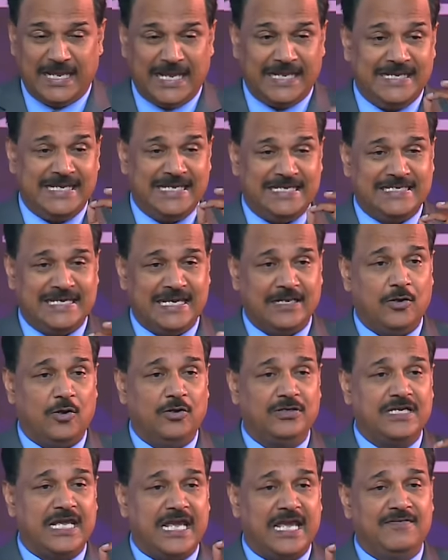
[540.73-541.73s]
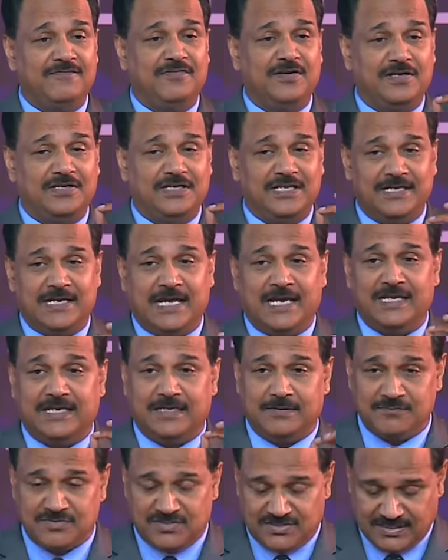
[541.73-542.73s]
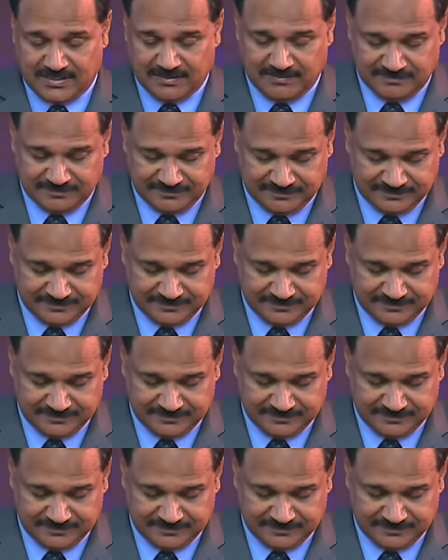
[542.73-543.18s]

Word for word: and he cannot ever deny himself.